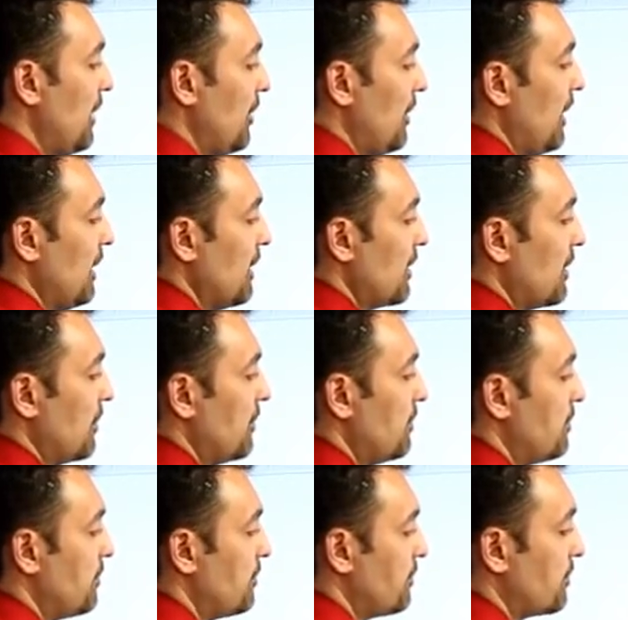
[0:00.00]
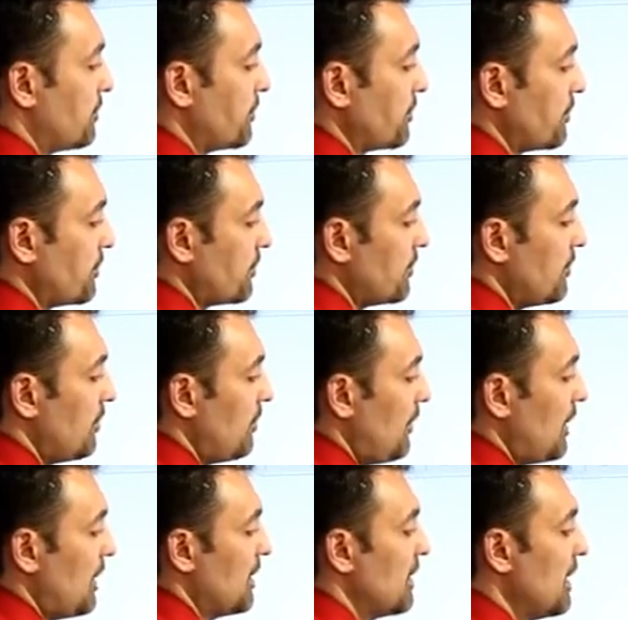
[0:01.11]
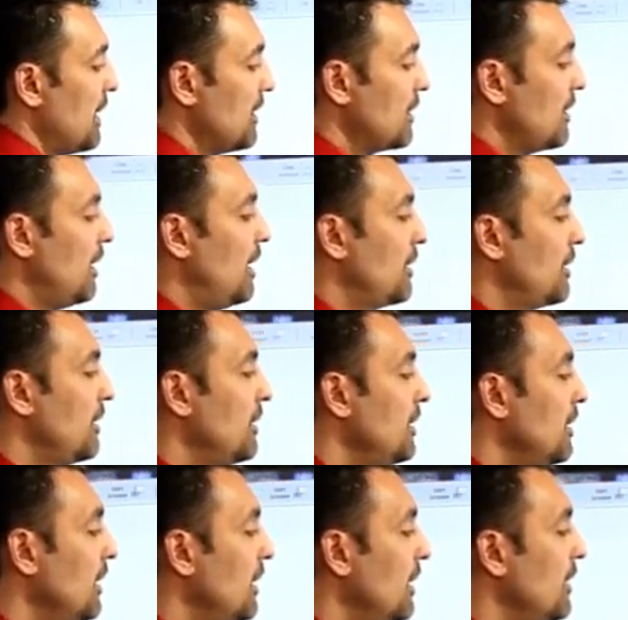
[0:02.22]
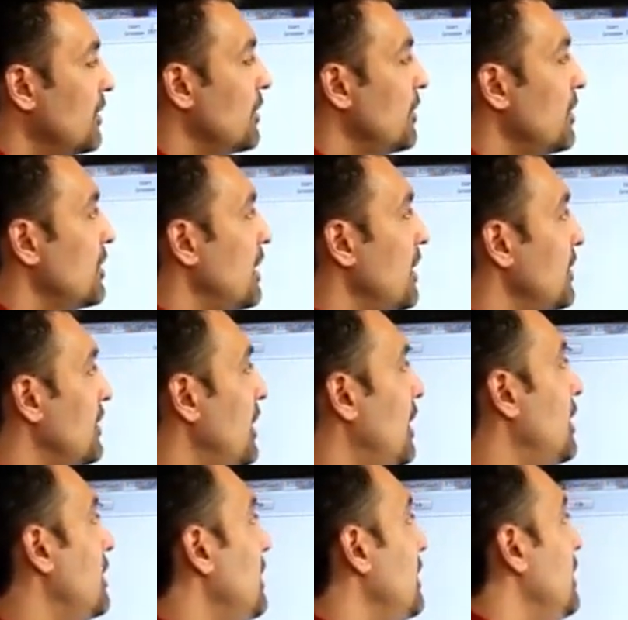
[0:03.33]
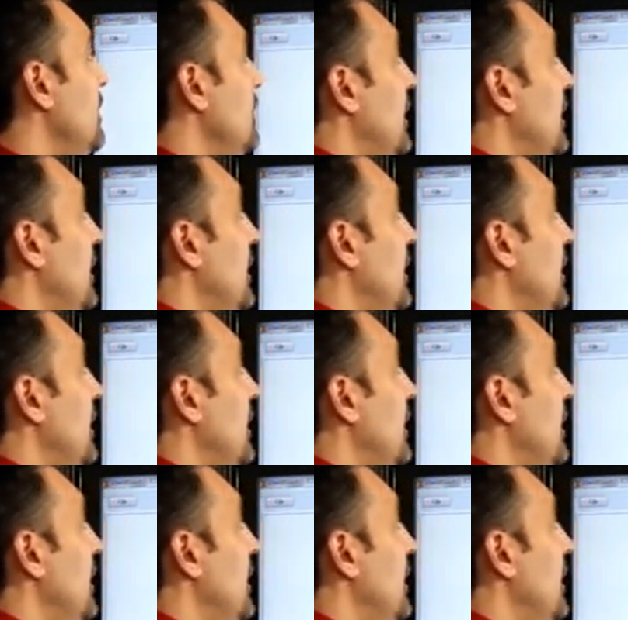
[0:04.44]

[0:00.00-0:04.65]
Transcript: edit rights. Say start. As soon as I've started,